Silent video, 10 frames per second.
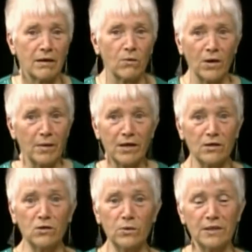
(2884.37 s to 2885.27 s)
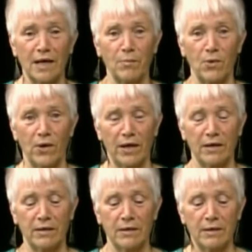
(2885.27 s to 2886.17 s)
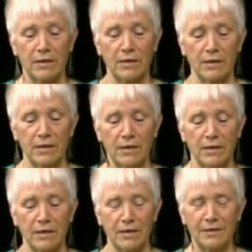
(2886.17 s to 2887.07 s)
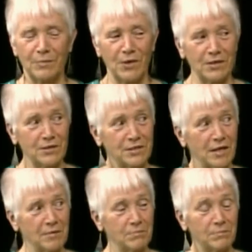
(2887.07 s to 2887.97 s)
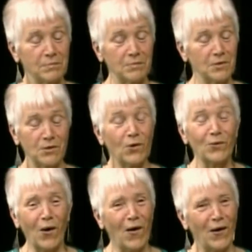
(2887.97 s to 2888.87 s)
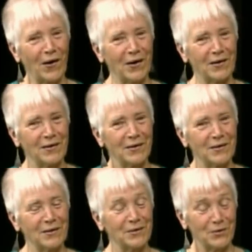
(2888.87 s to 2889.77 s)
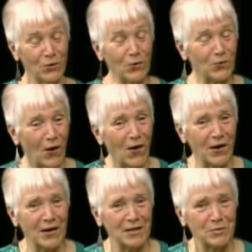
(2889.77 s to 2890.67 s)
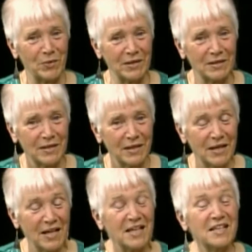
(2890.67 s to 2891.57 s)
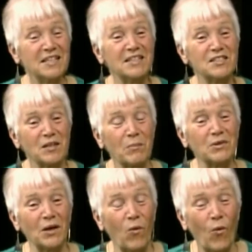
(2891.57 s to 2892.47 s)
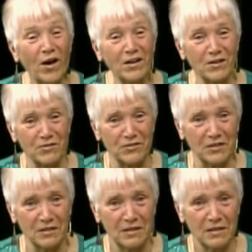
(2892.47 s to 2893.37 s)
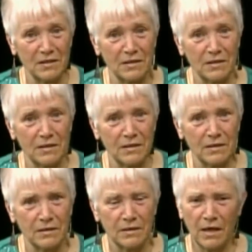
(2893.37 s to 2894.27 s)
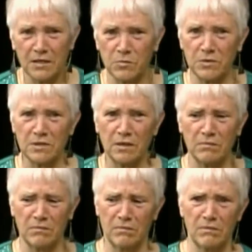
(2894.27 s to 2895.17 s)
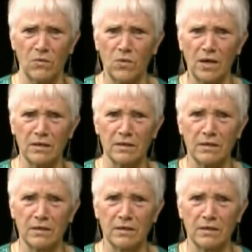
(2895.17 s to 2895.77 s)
What am I going to do with that boy? And the mother said, you're wrong. You're wrong, husband. He did something wonderful. The husband said, what?